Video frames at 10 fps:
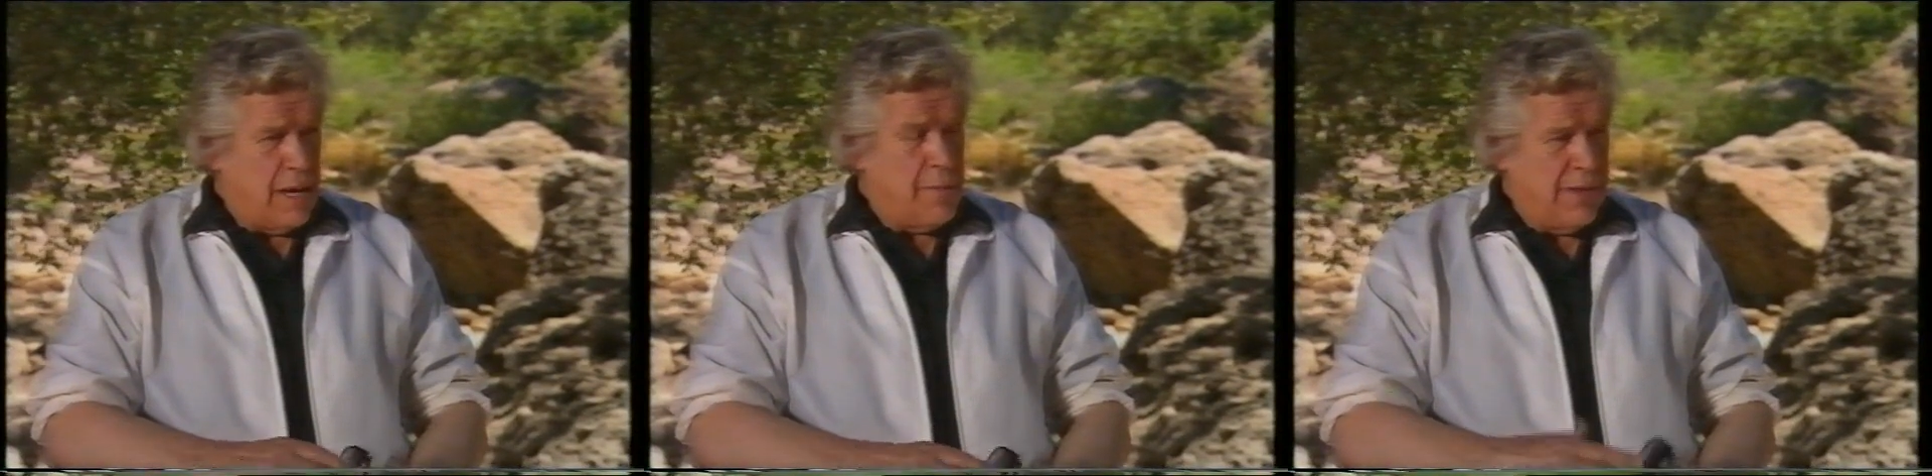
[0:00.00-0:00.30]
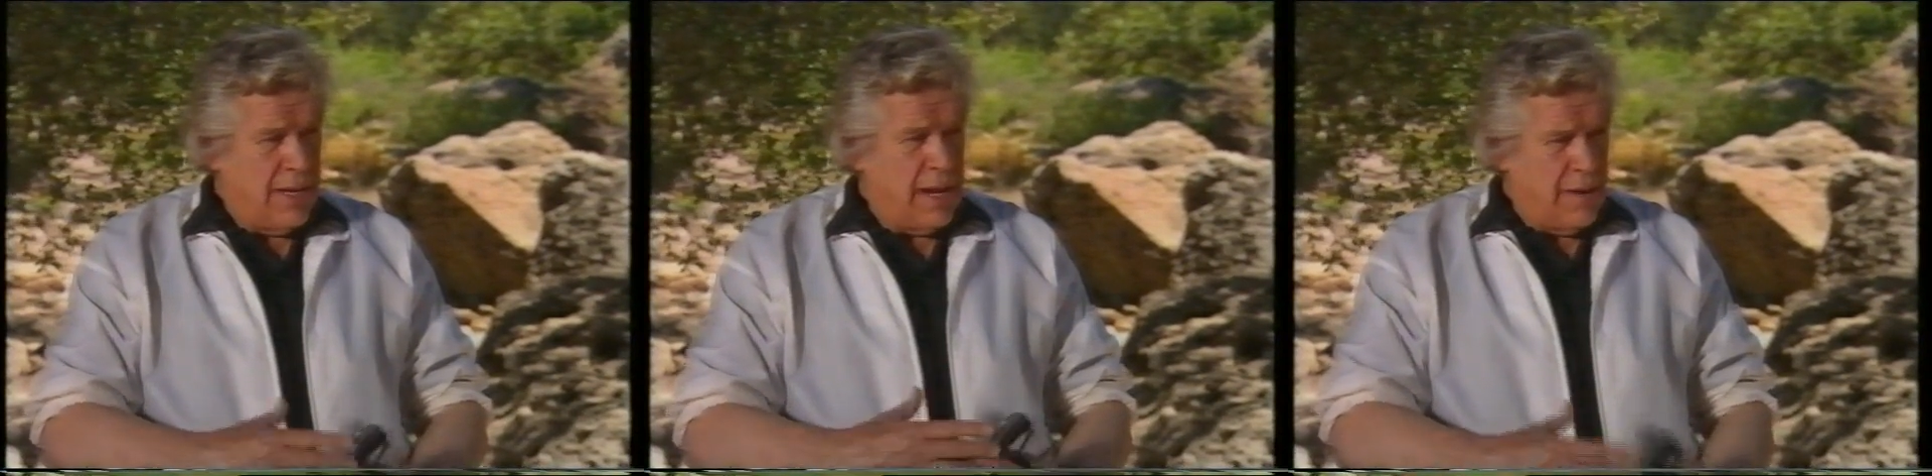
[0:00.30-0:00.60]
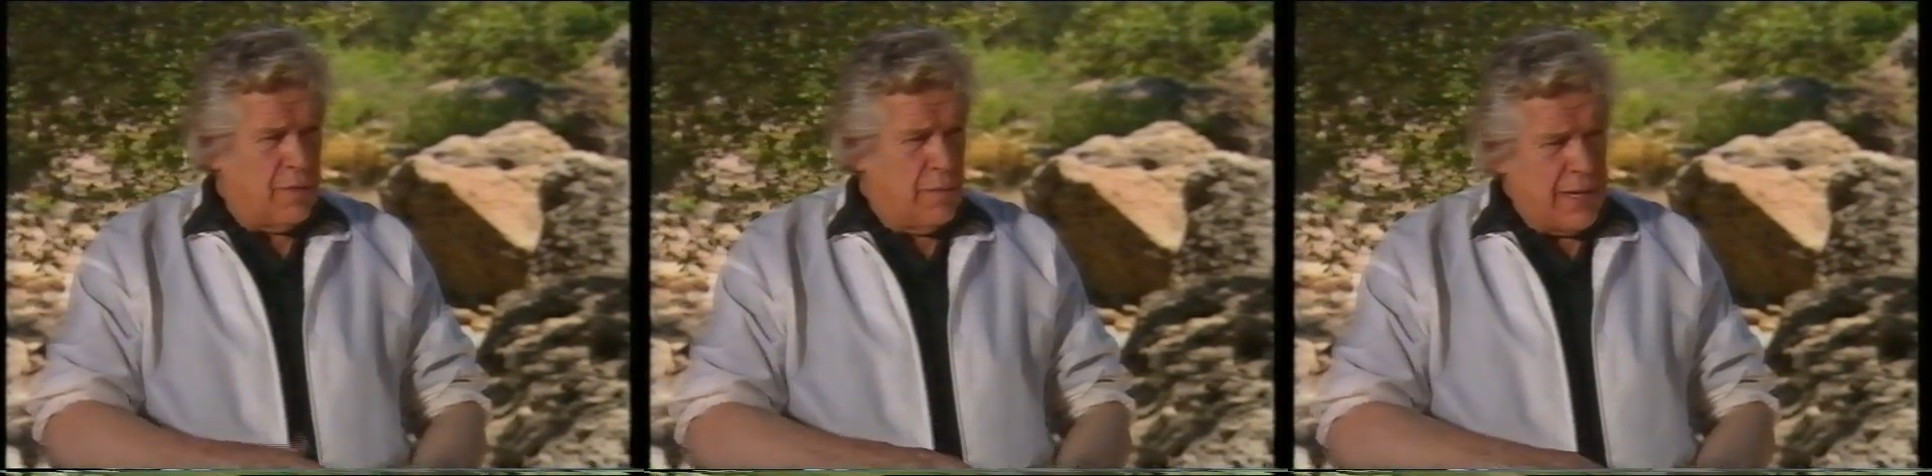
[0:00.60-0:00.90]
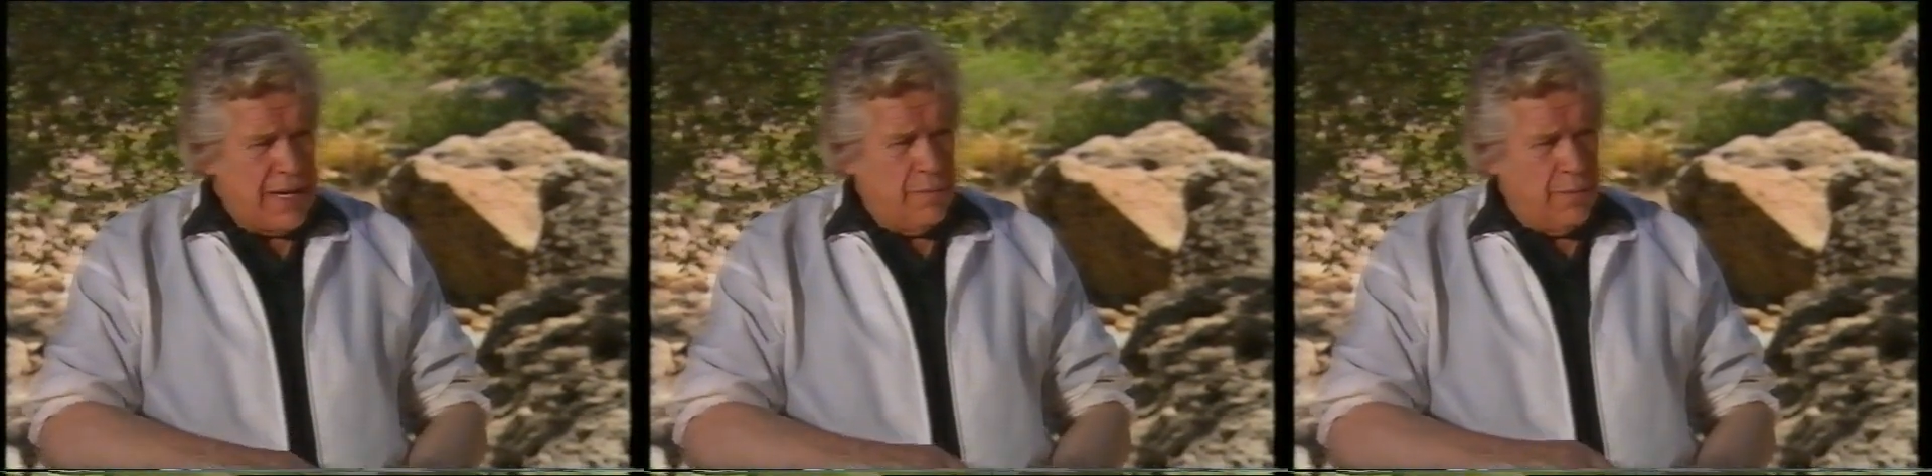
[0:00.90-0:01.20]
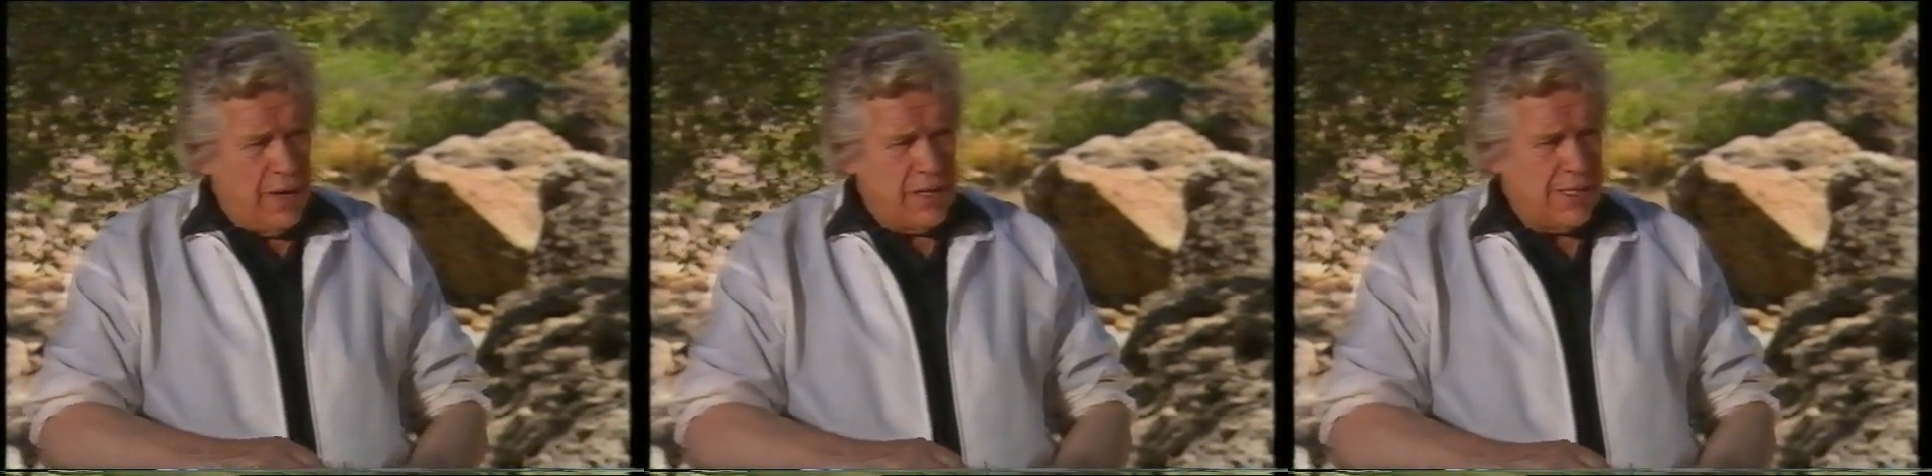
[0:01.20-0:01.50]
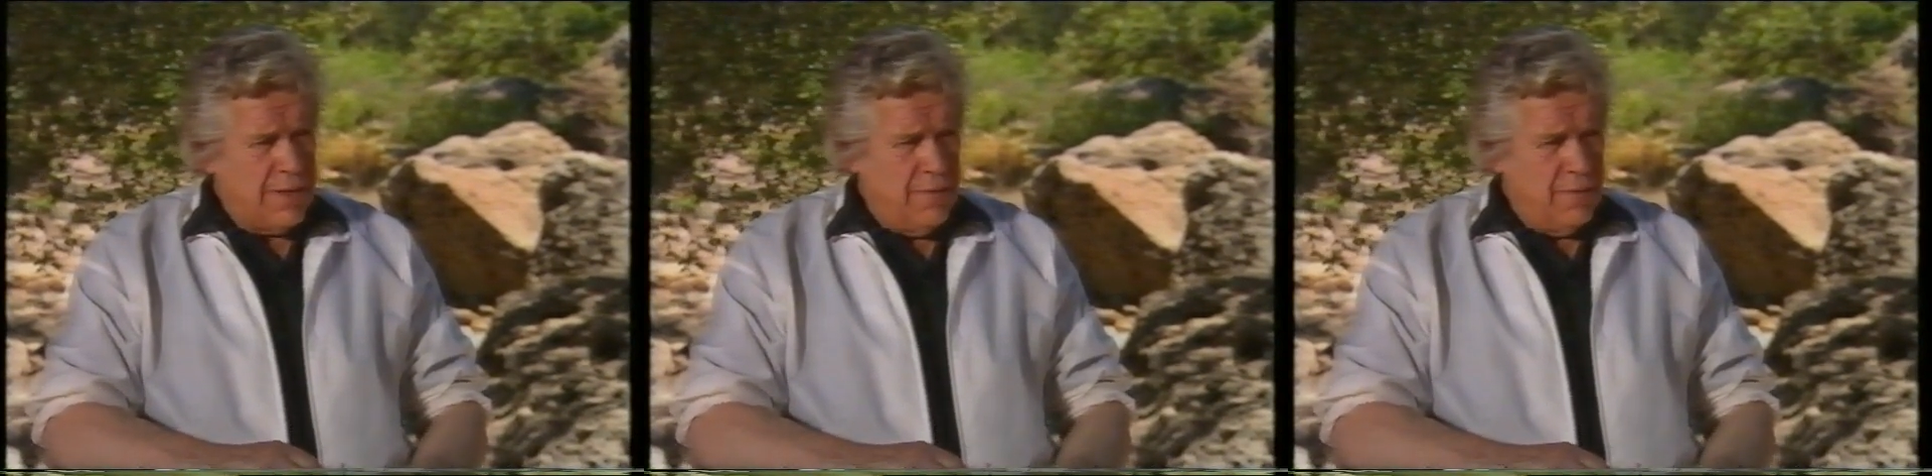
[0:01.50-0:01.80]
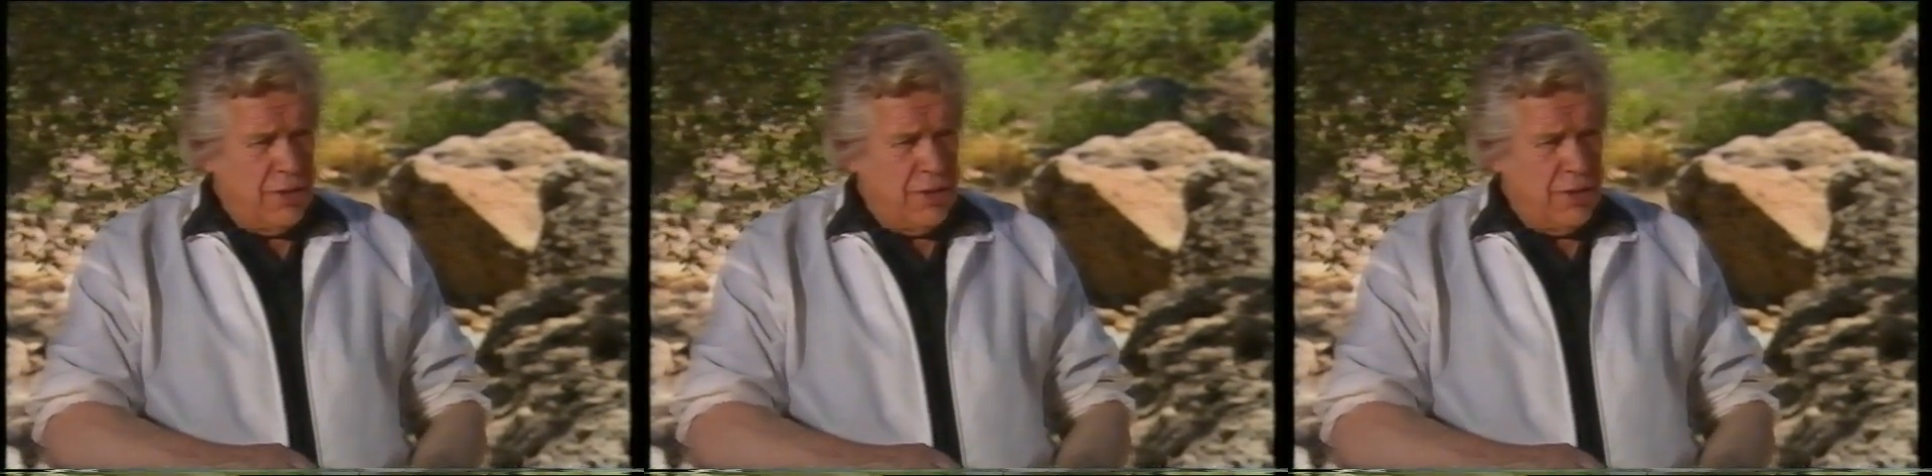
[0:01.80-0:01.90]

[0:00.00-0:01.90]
I mean, they have to be impressive.